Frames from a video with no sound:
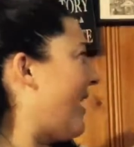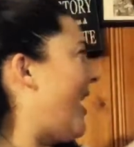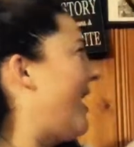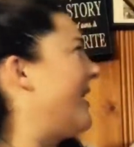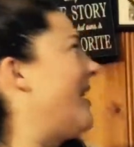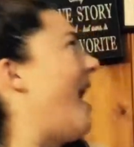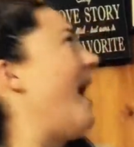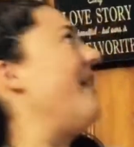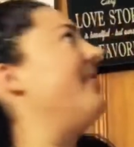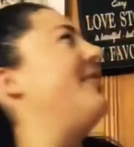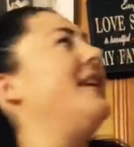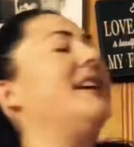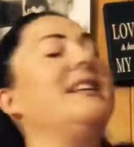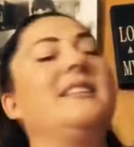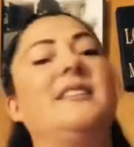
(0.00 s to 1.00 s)
I got
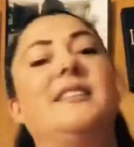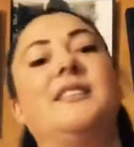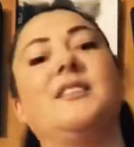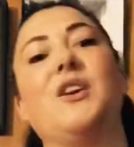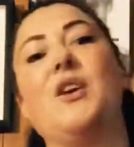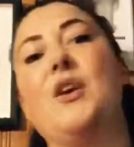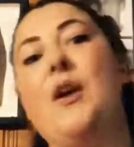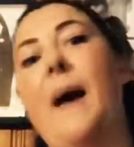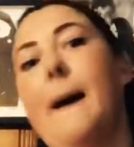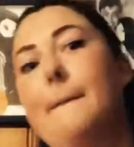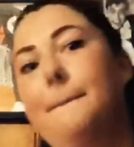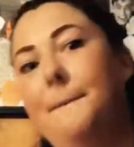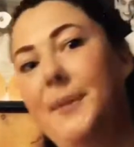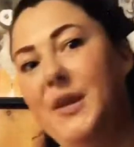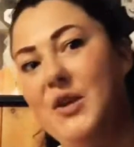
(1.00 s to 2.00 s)
this
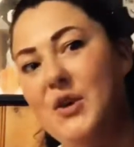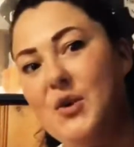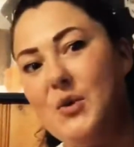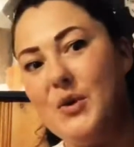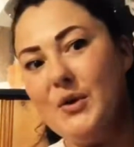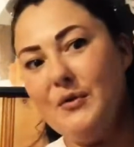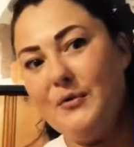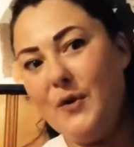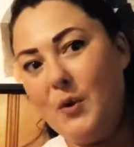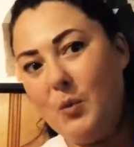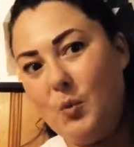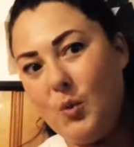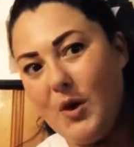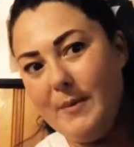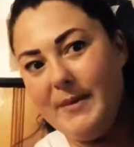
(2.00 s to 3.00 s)
beautiful
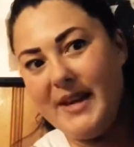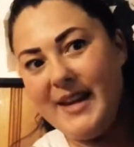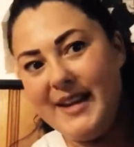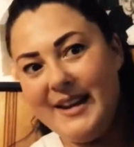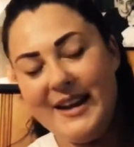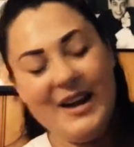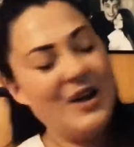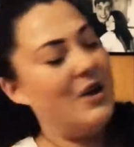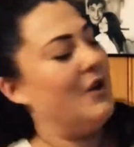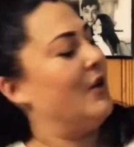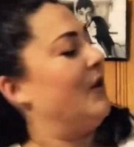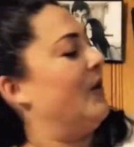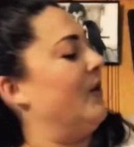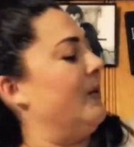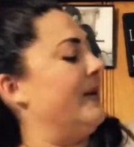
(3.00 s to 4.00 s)
woman
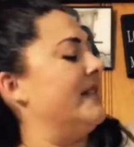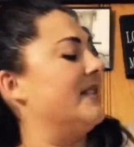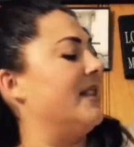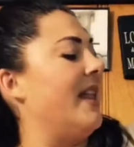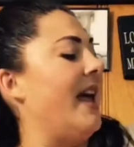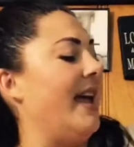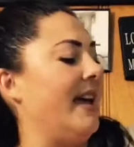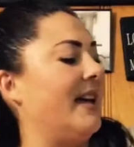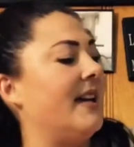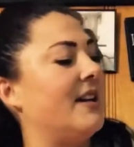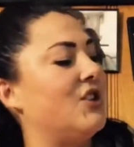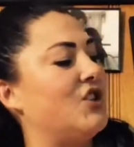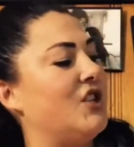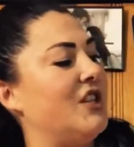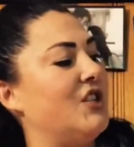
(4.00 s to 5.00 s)
who is like,
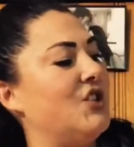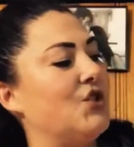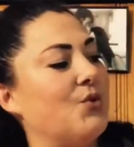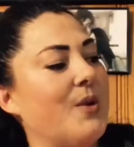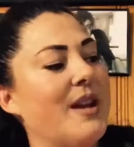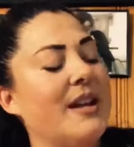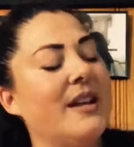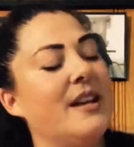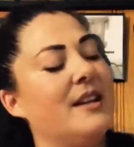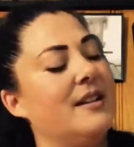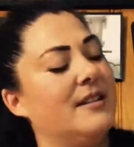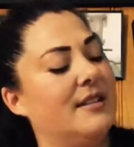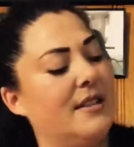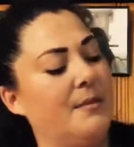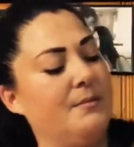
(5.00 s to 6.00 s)
she's drinking
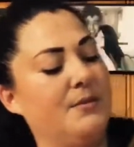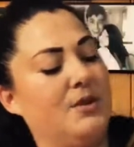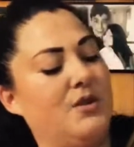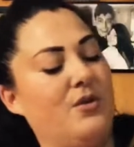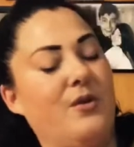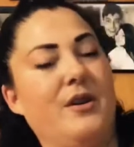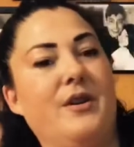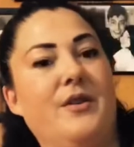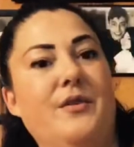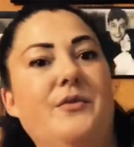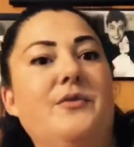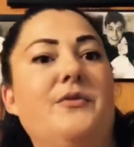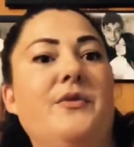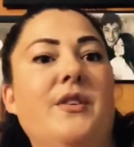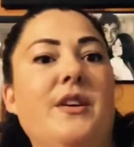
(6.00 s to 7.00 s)
some sort
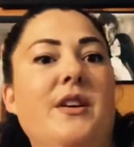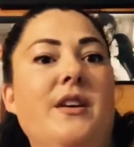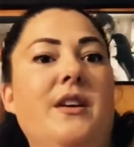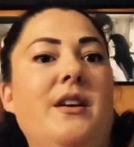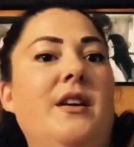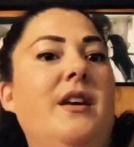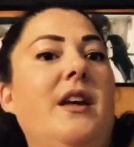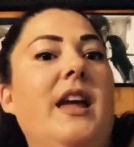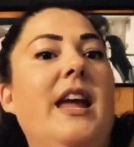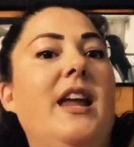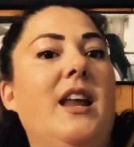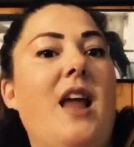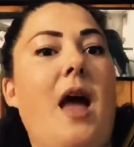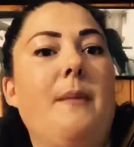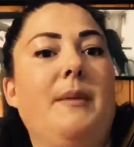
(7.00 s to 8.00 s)
of,
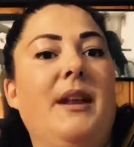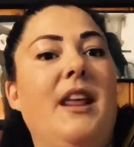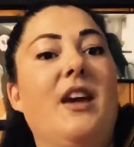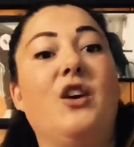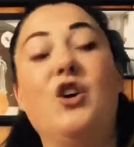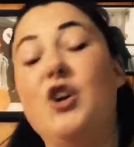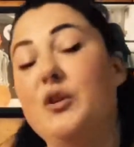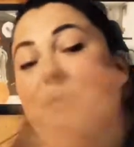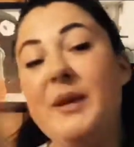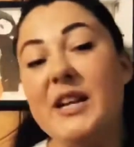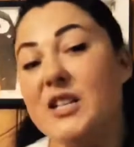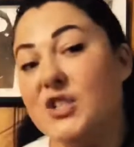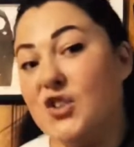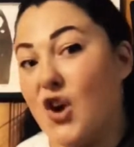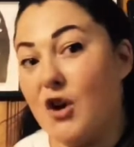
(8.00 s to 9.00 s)
it. I mean, it could be
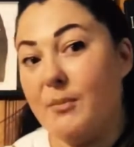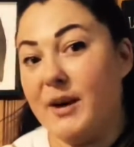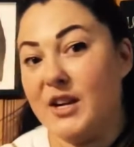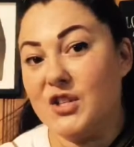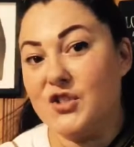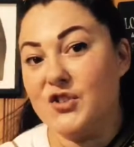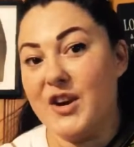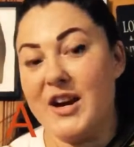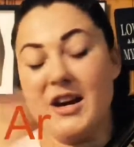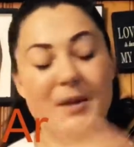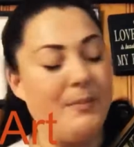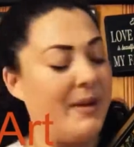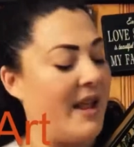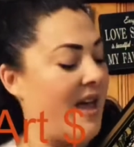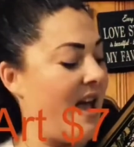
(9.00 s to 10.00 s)
a Starbucks drink,
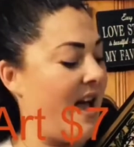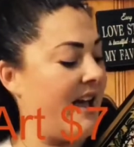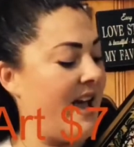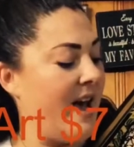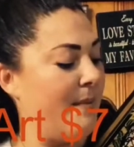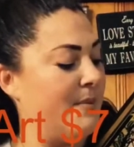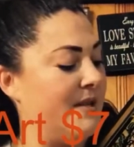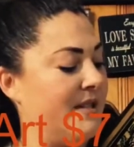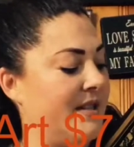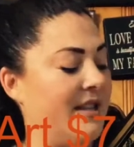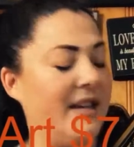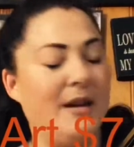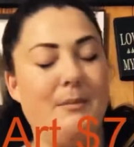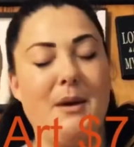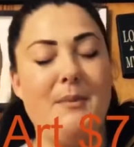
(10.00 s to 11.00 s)
but I, I happen to
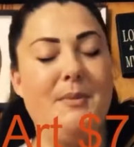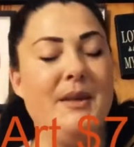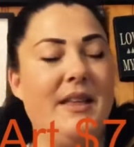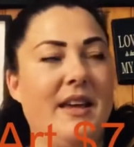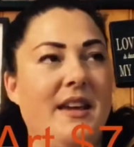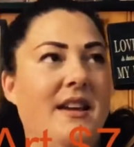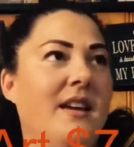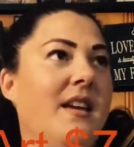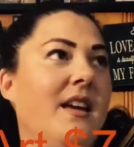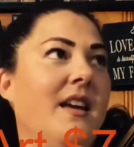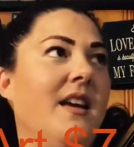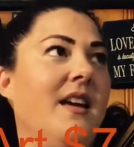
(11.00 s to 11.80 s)
think it might be like